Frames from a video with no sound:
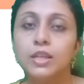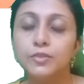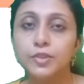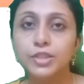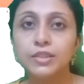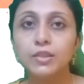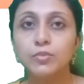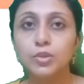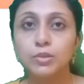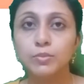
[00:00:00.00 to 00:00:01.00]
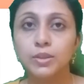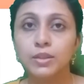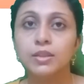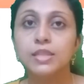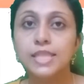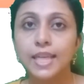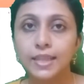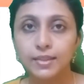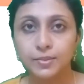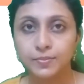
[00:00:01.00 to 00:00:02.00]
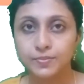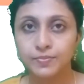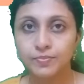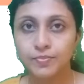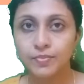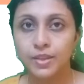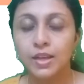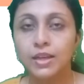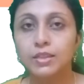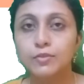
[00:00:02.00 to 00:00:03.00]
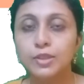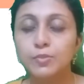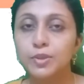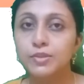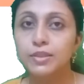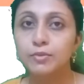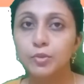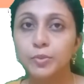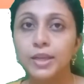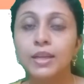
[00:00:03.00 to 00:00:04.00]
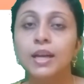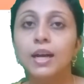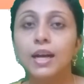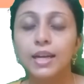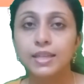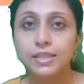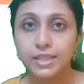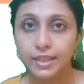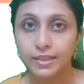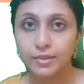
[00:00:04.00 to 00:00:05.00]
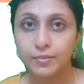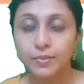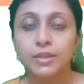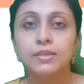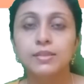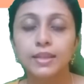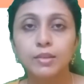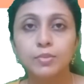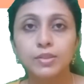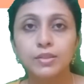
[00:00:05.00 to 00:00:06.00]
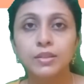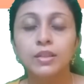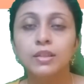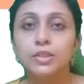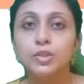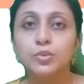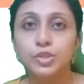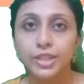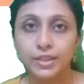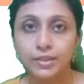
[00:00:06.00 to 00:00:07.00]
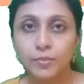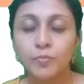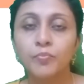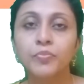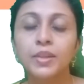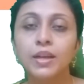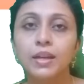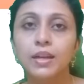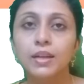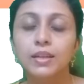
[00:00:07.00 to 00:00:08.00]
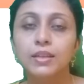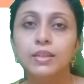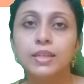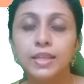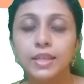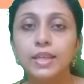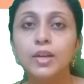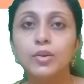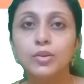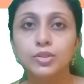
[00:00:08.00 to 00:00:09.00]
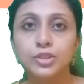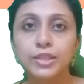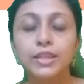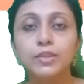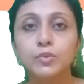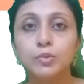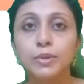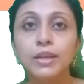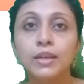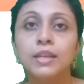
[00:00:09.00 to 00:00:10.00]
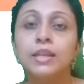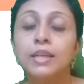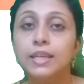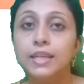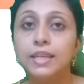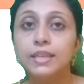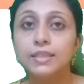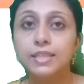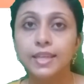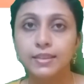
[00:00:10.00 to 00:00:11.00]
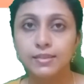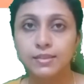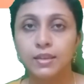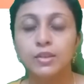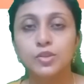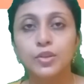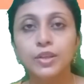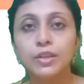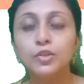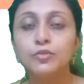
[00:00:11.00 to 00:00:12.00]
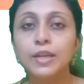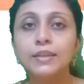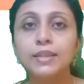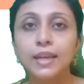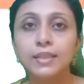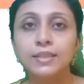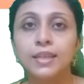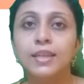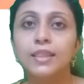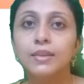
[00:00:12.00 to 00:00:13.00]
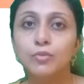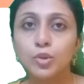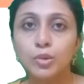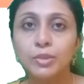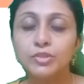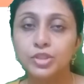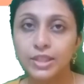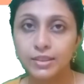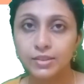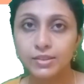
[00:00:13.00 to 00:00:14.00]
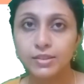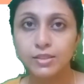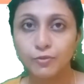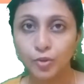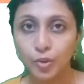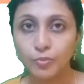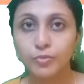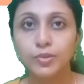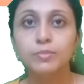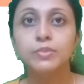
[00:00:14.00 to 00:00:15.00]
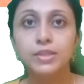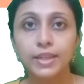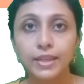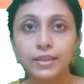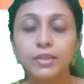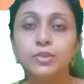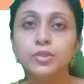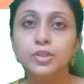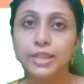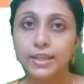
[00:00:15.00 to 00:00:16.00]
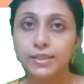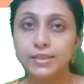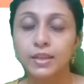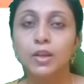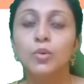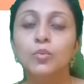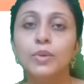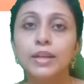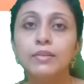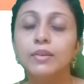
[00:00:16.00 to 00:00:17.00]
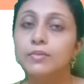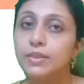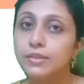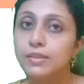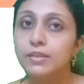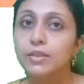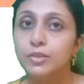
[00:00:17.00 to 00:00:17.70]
If you take the verb take, in the first person it would be I take. Second person, you take. He or she, it would be he takes. So here you find that the verb changes its form from take to takes when it is